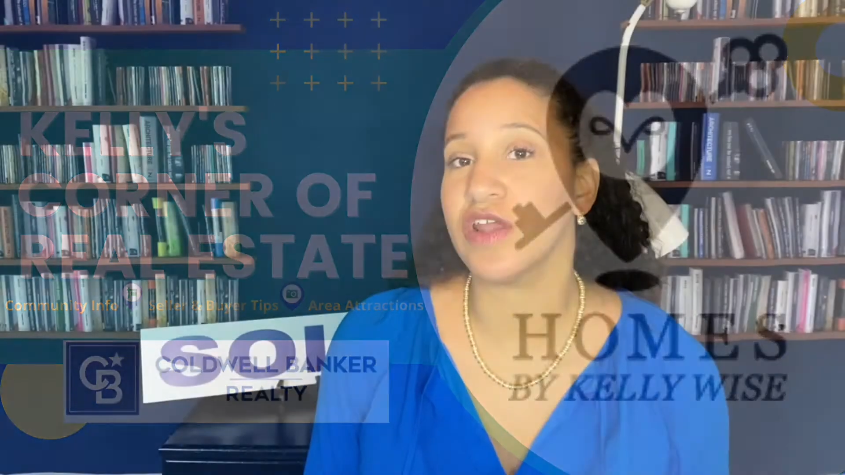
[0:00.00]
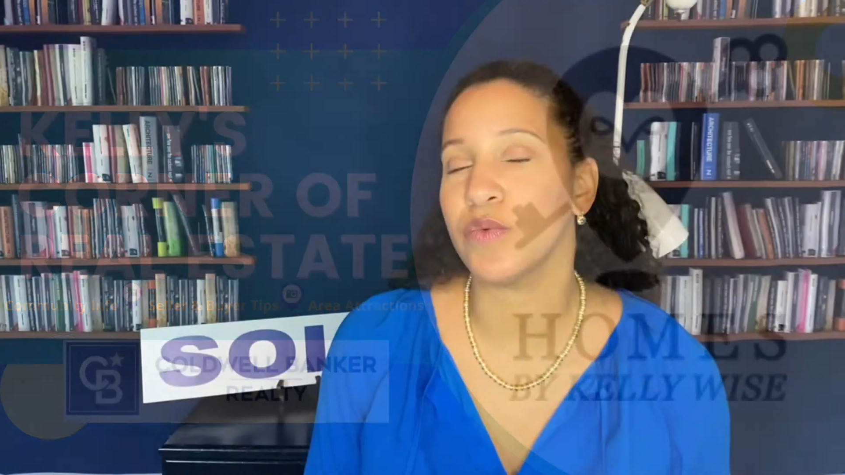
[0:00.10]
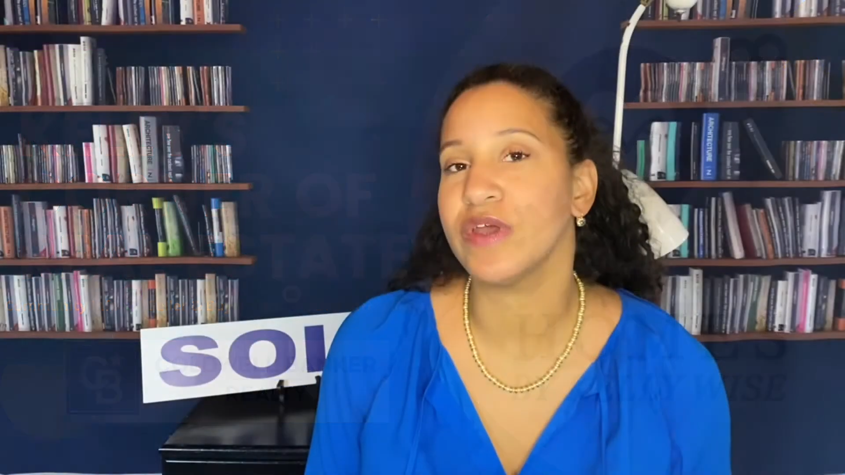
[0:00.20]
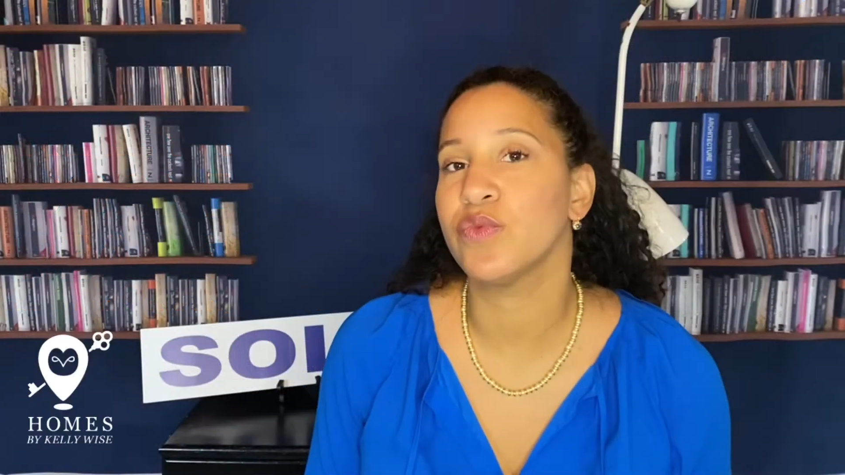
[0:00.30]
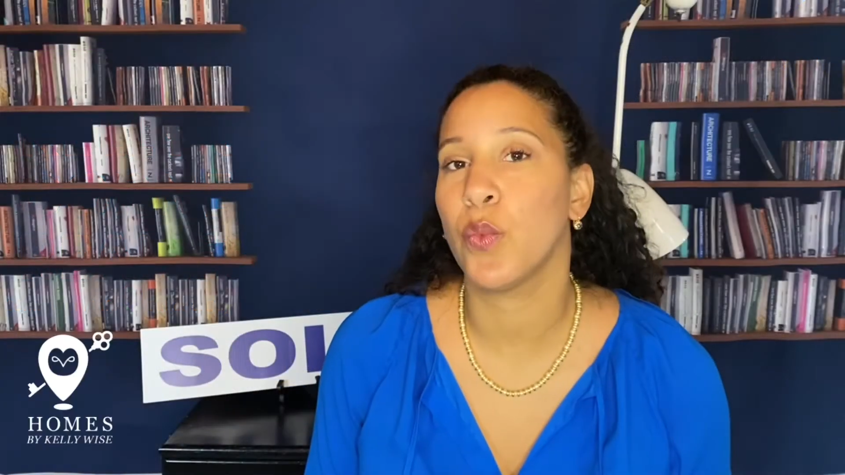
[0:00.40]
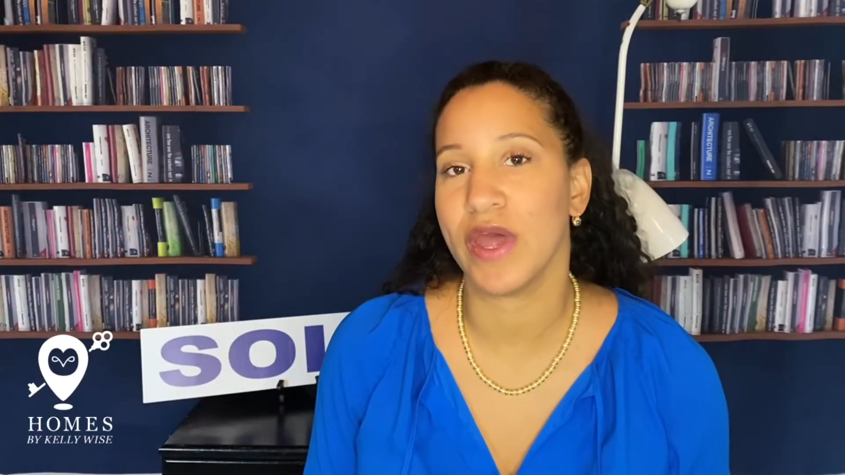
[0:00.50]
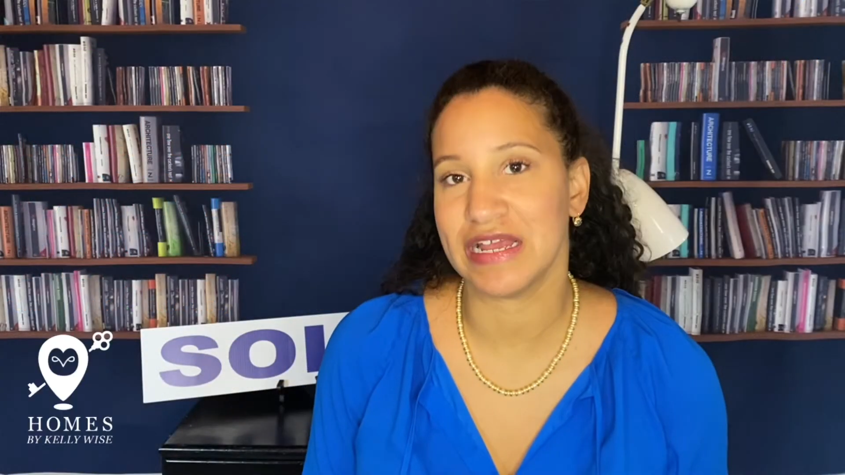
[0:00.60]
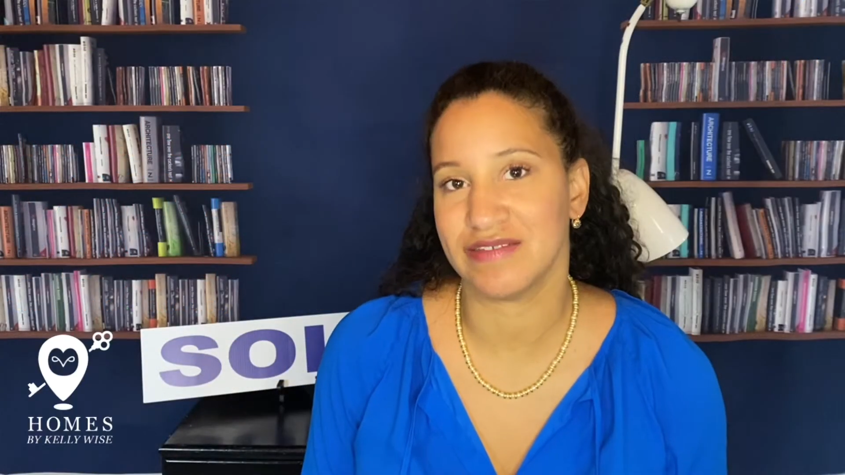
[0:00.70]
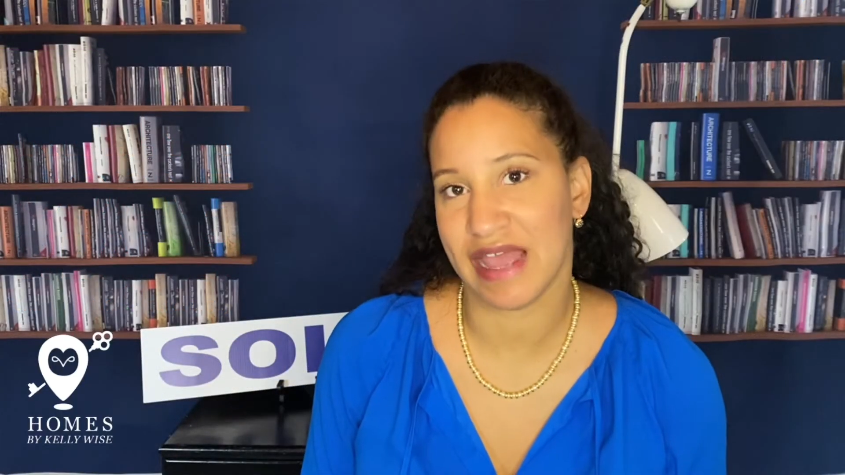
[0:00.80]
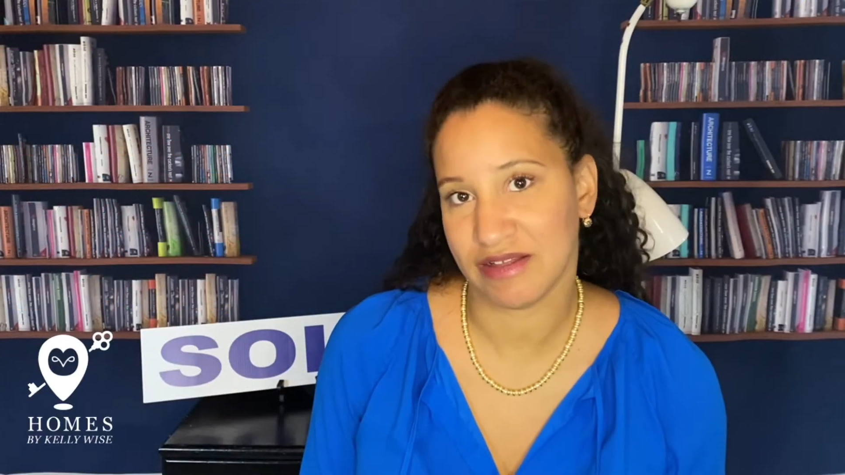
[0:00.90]
with what
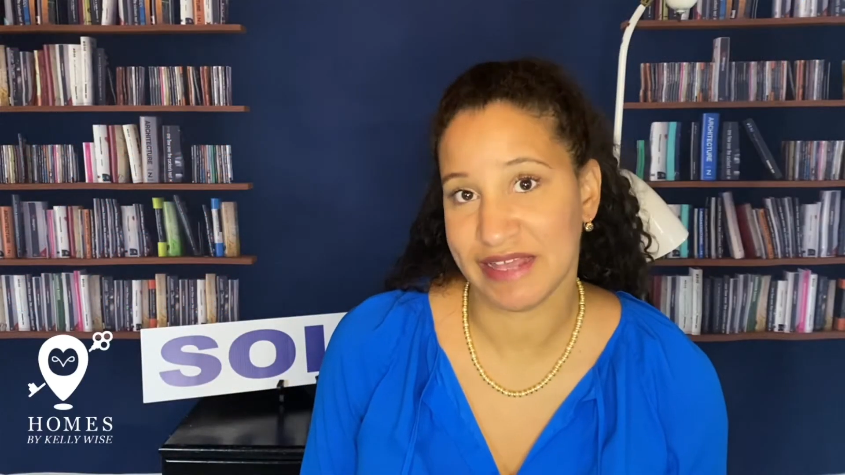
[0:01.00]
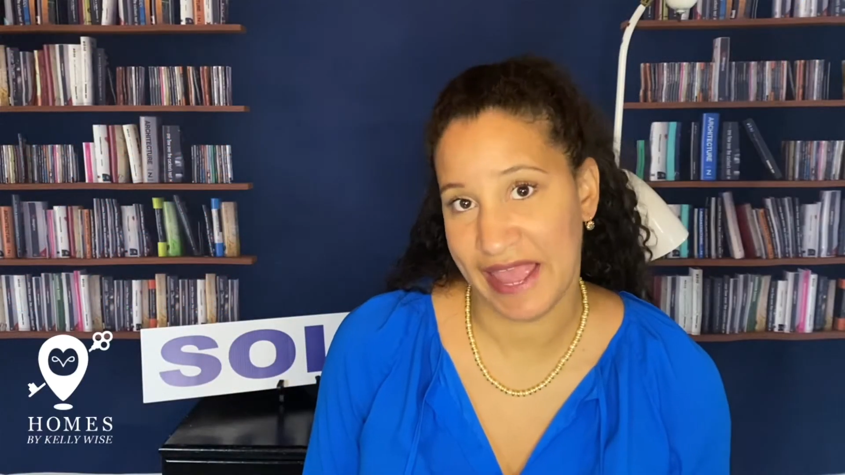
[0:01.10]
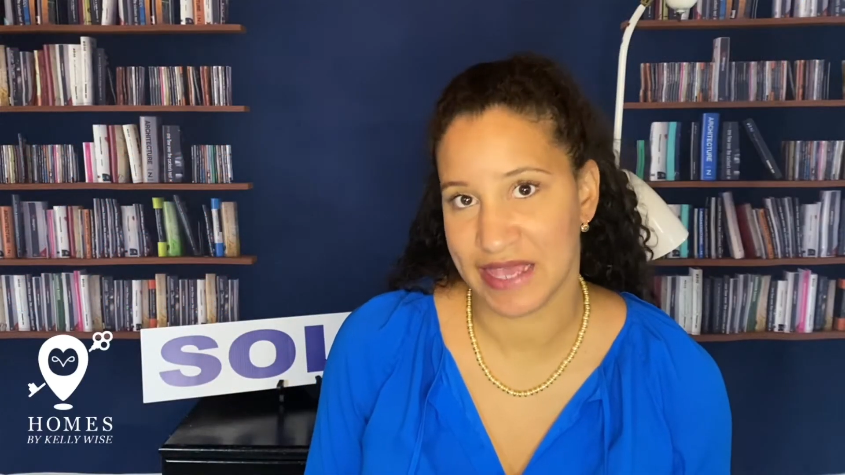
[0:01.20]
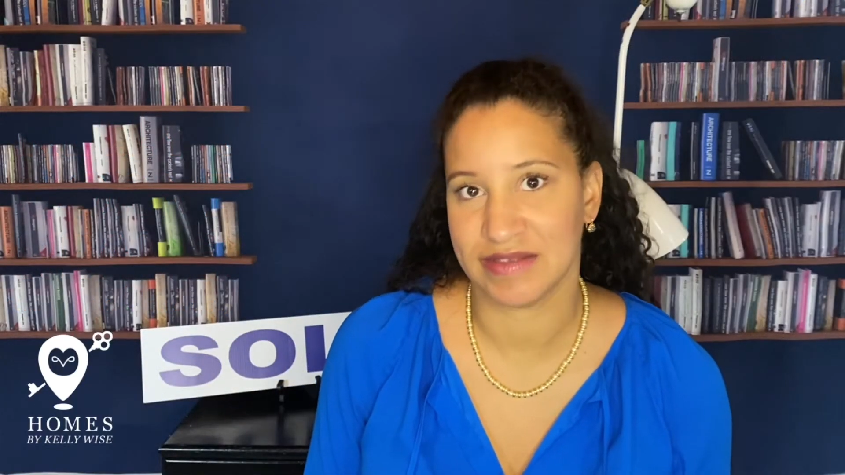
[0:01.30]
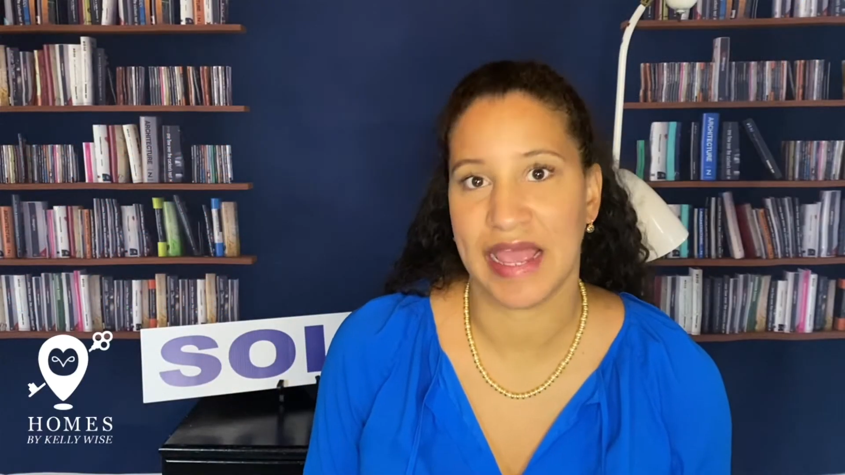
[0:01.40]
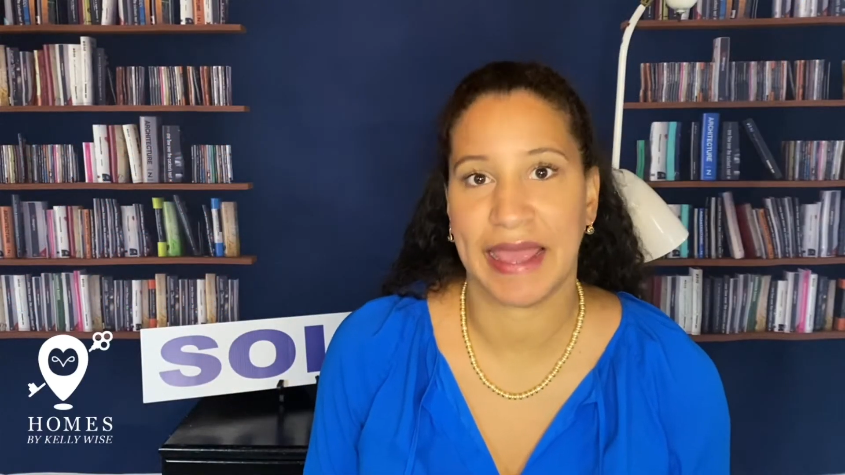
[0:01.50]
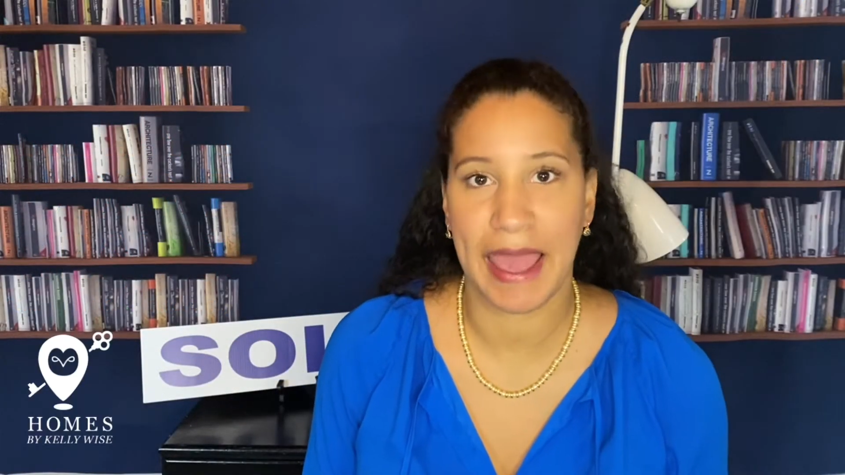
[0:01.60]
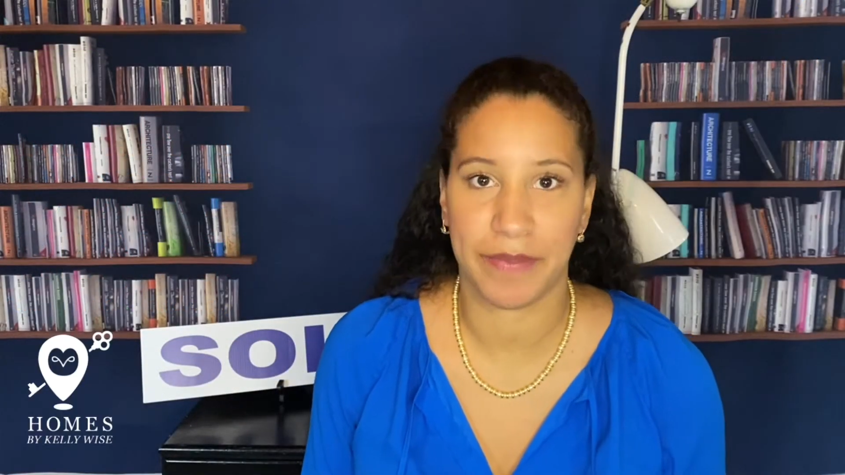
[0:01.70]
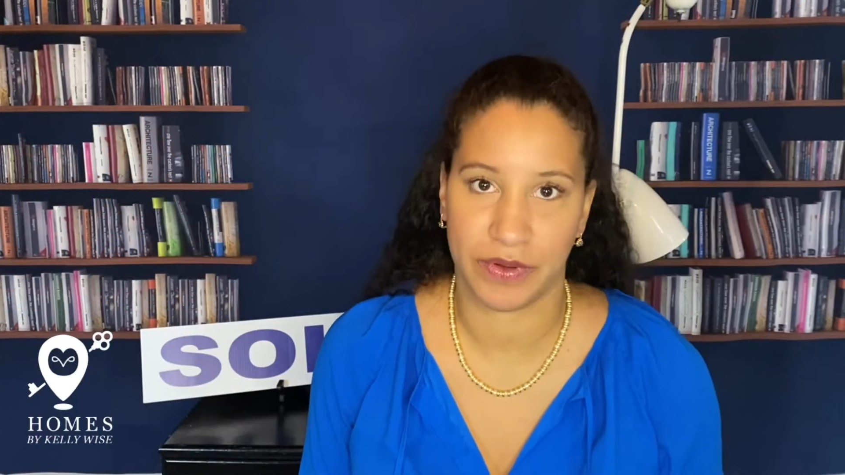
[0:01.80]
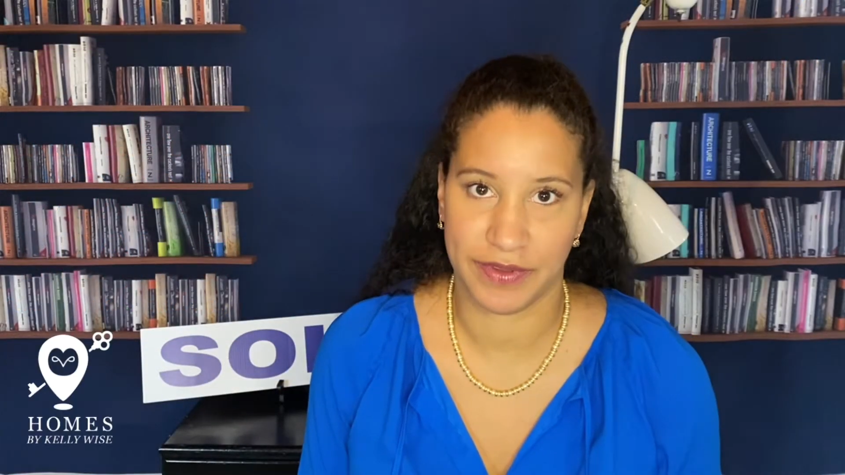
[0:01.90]
exactly is a
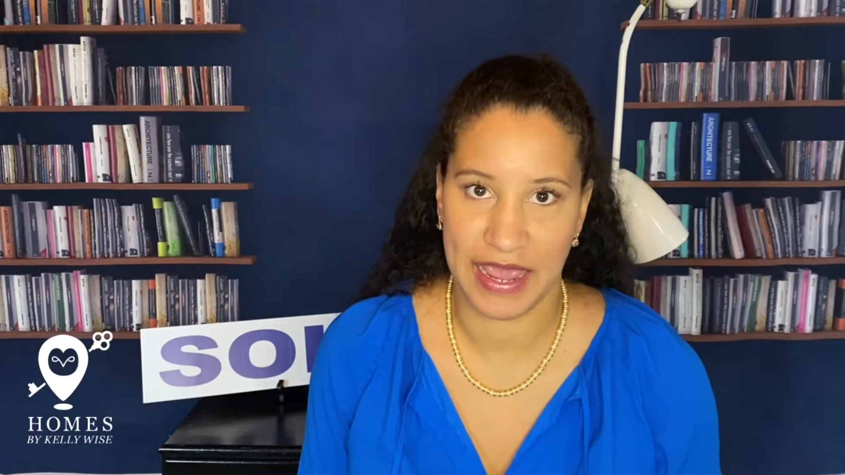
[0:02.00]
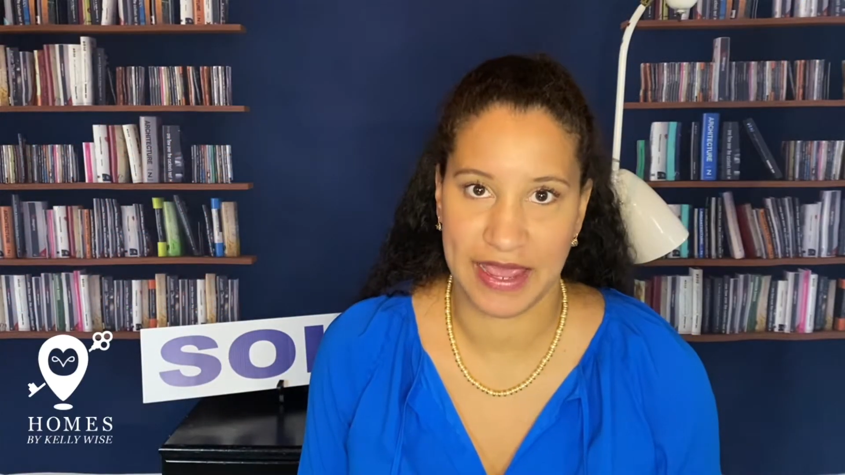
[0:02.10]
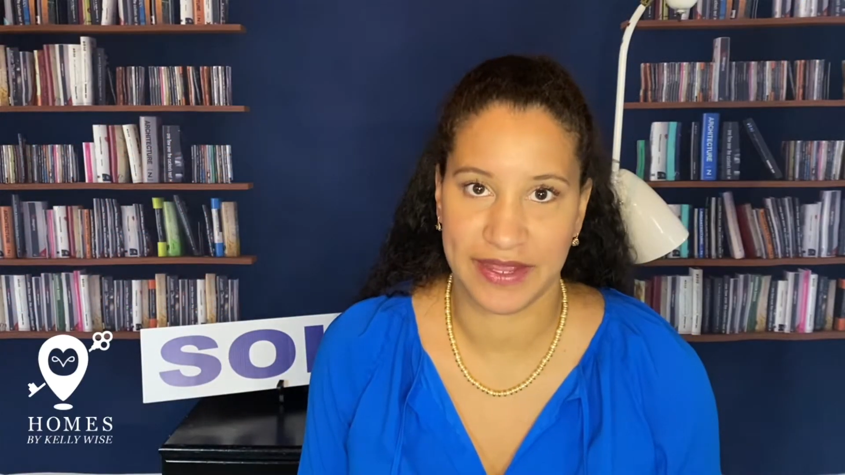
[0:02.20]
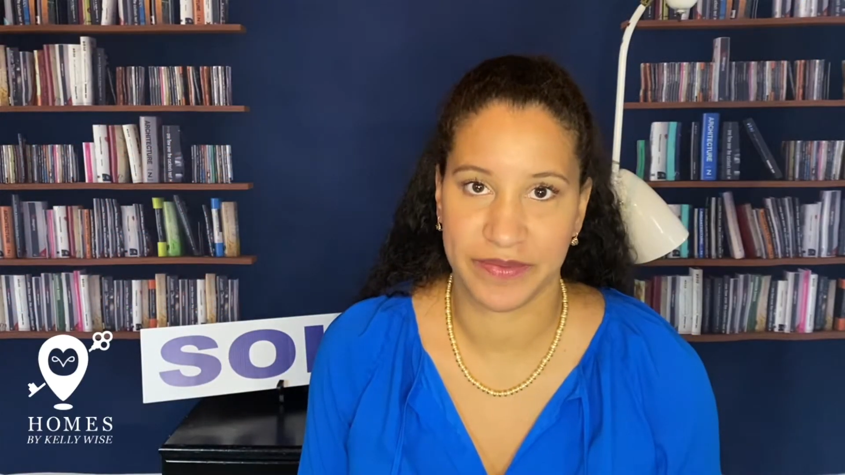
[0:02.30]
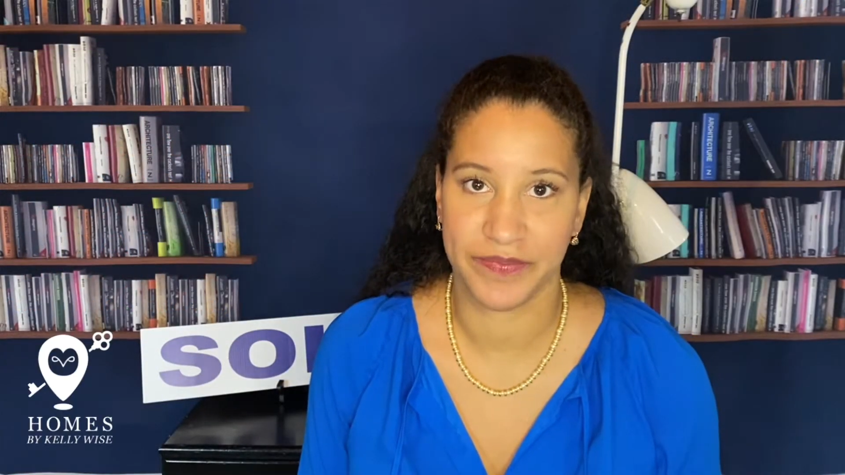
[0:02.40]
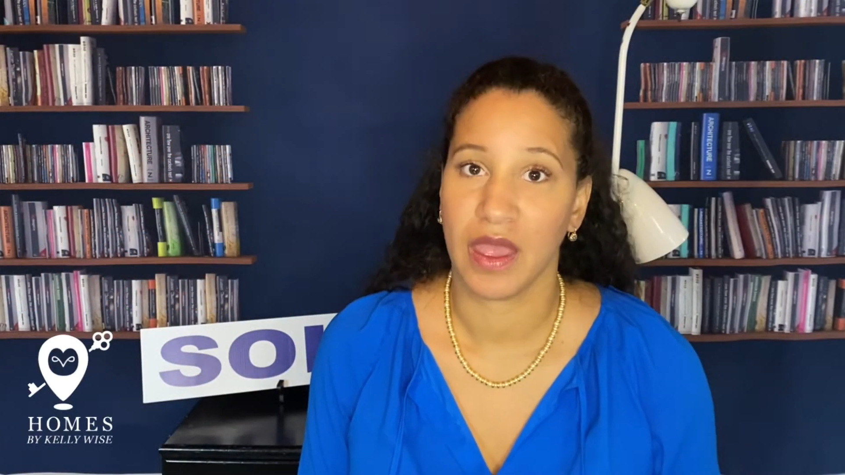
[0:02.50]
capital gain.